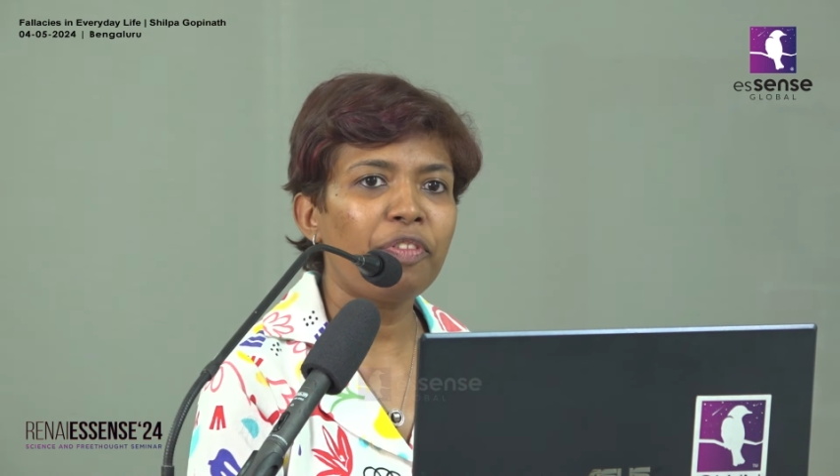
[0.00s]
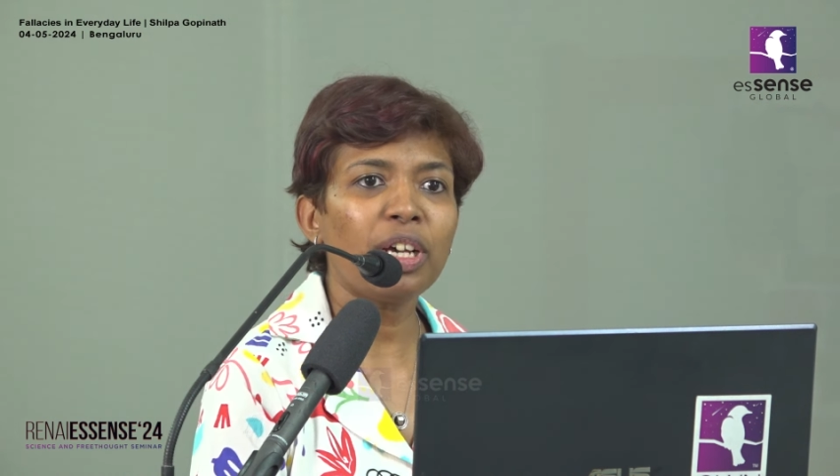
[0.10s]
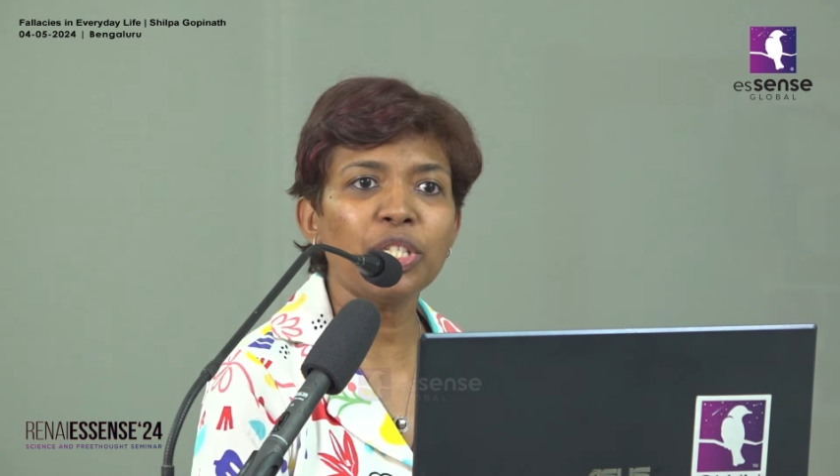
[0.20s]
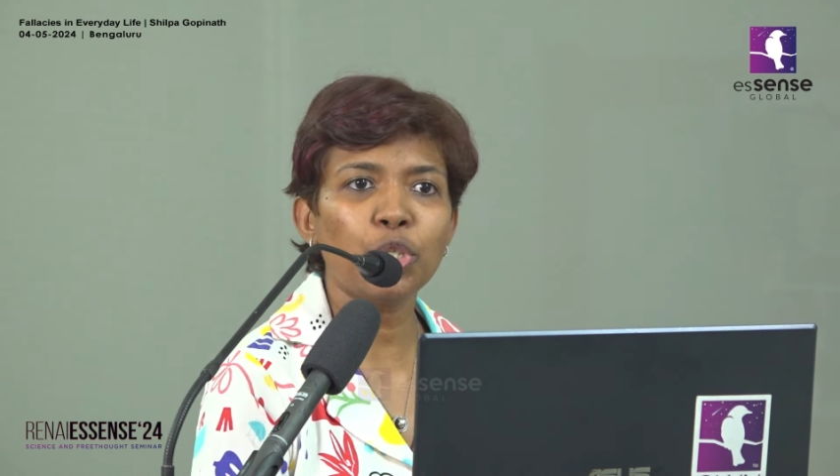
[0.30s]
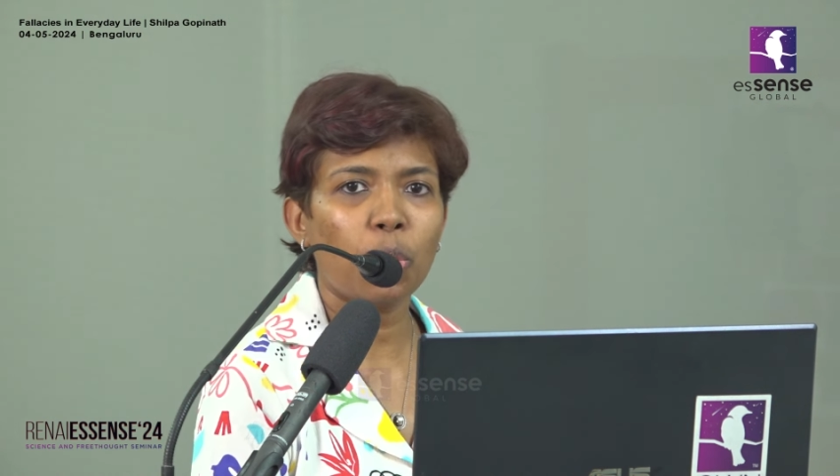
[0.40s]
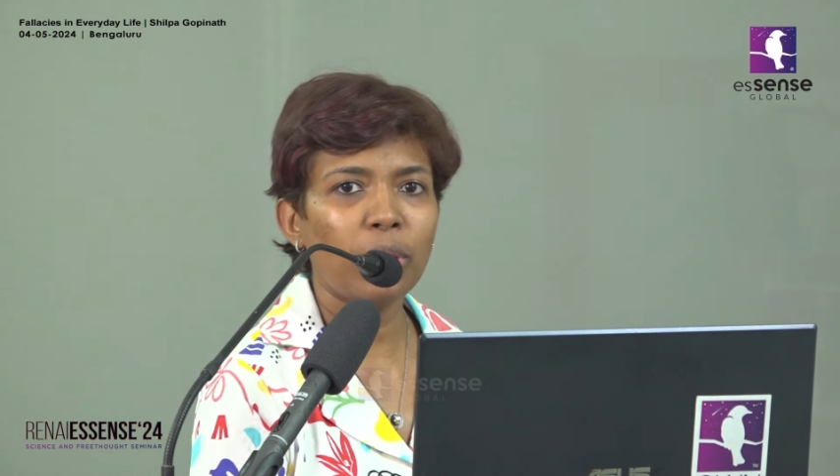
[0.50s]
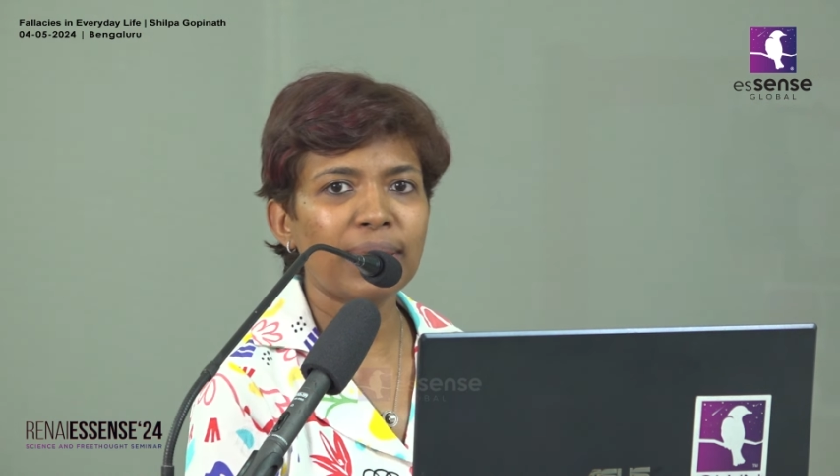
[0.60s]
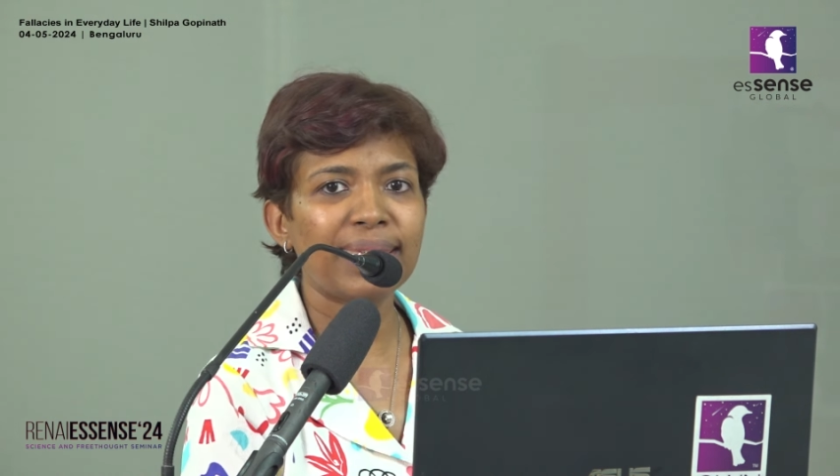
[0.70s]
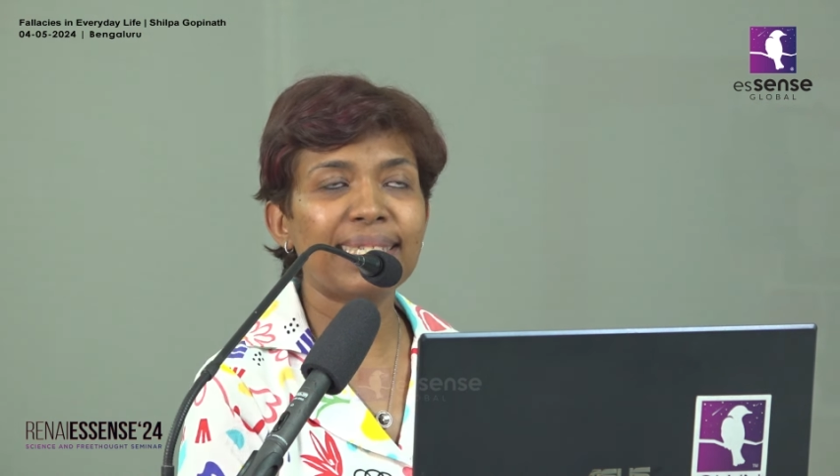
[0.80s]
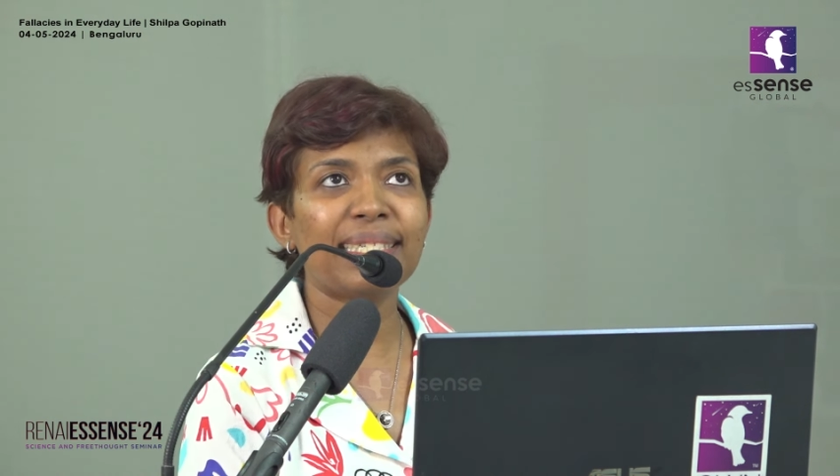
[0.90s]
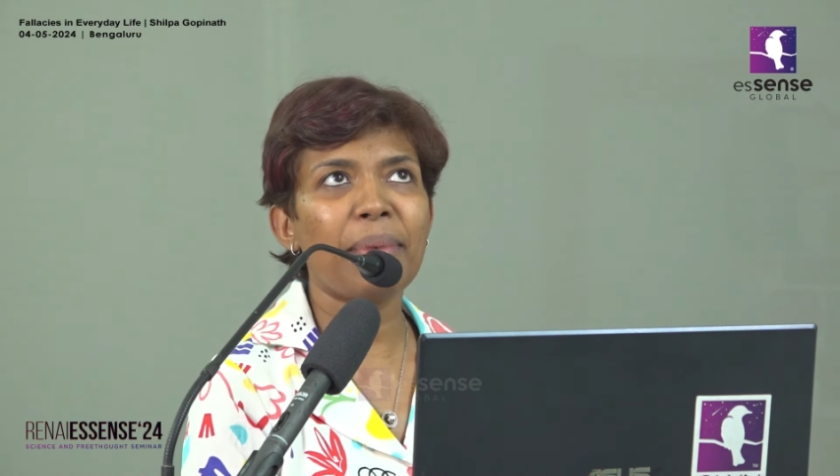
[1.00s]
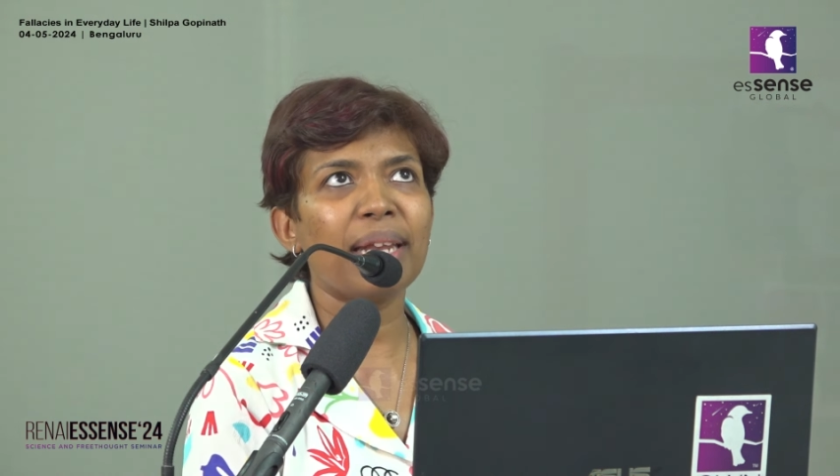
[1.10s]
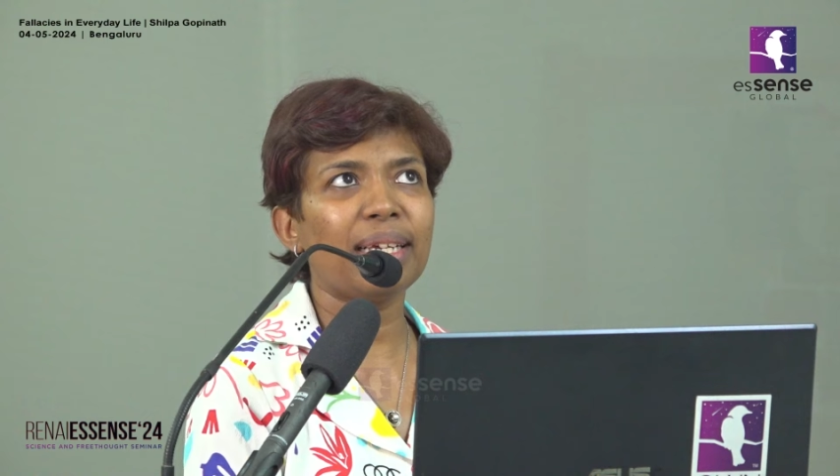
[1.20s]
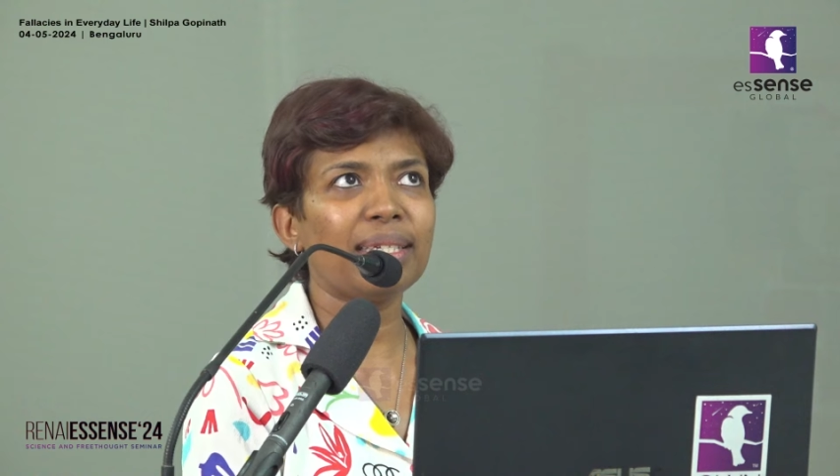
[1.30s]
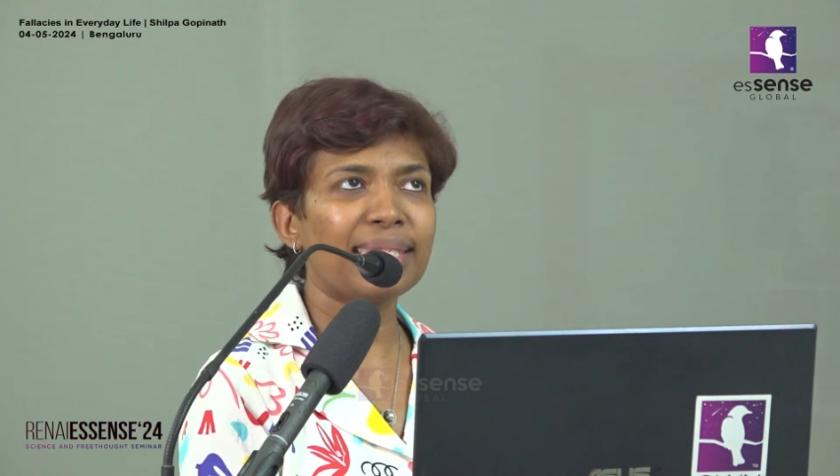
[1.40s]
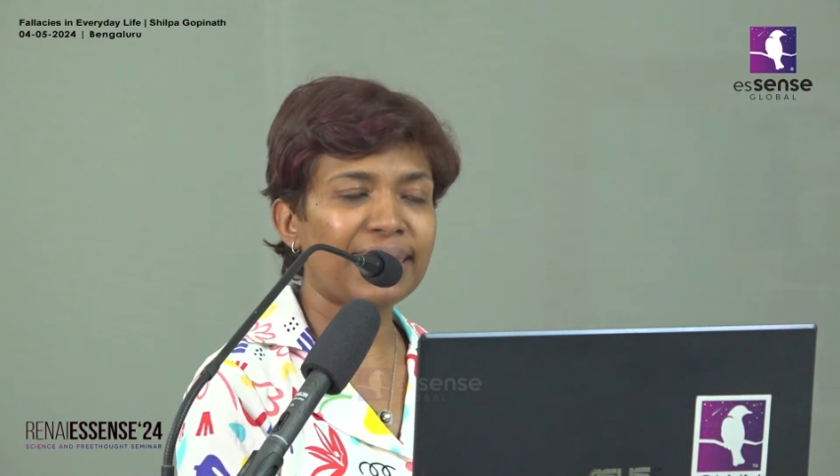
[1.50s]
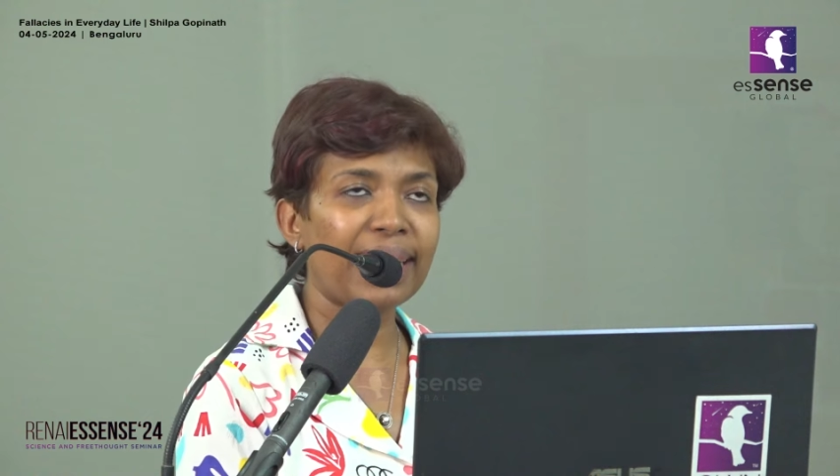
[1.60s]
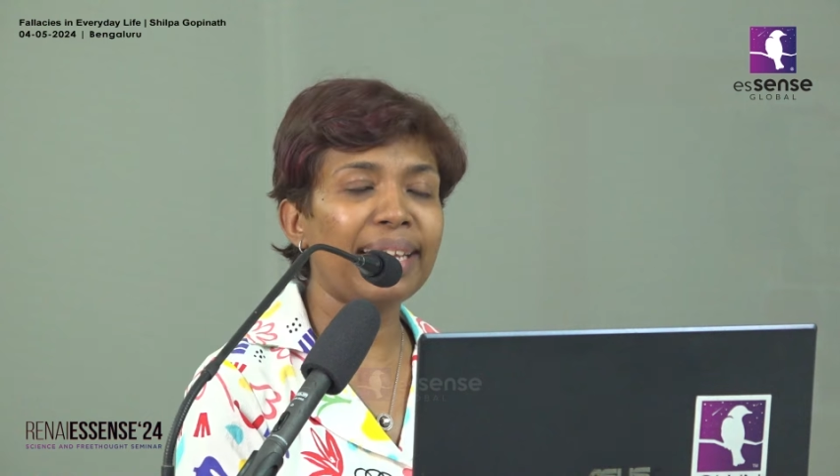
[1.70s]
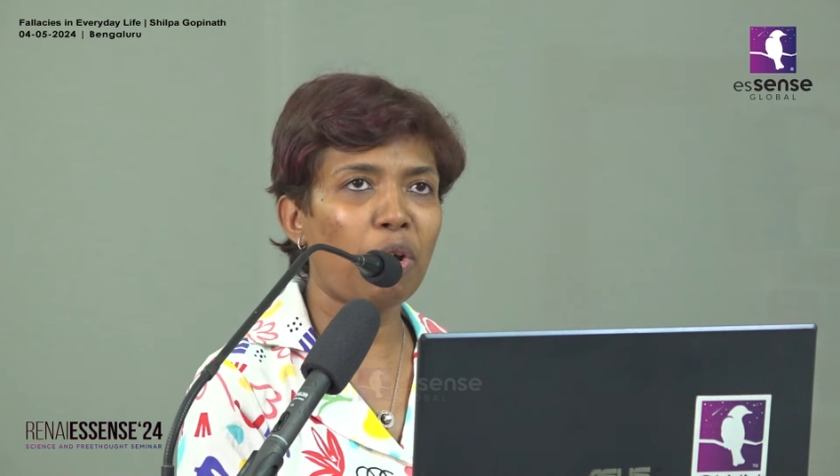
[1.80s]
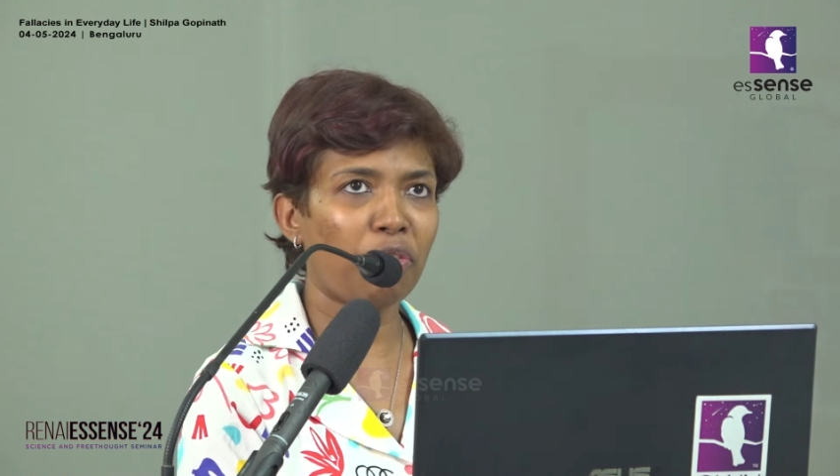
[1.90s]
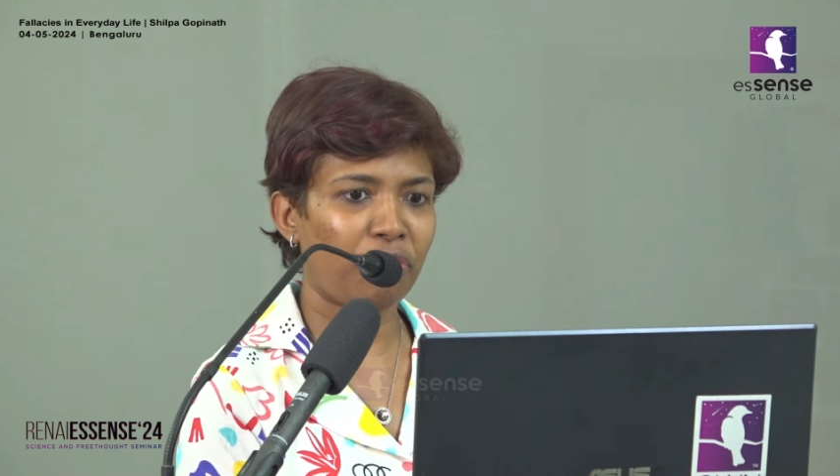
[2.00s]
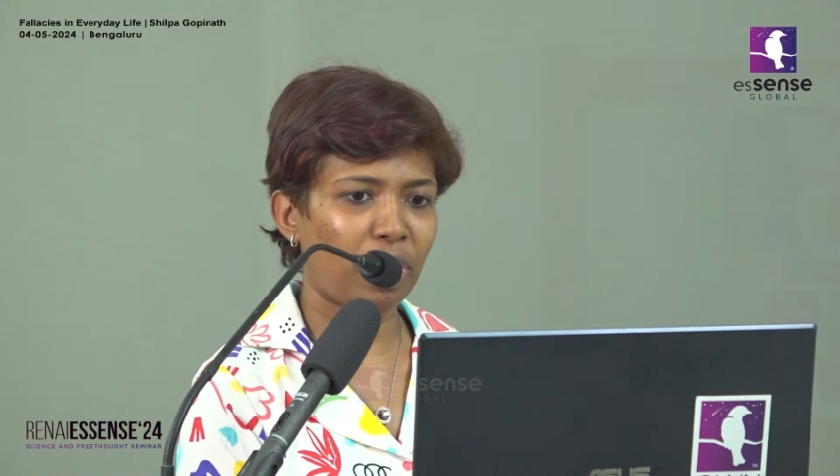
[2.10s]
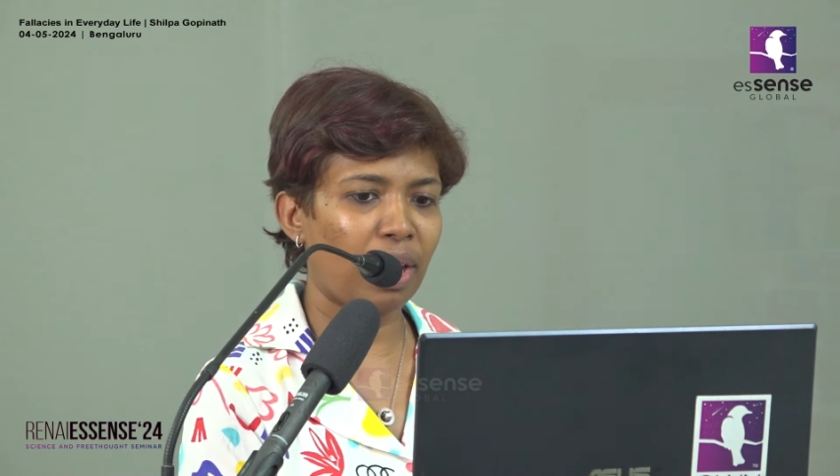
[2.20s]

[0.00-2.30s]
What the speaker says: first known systematic study of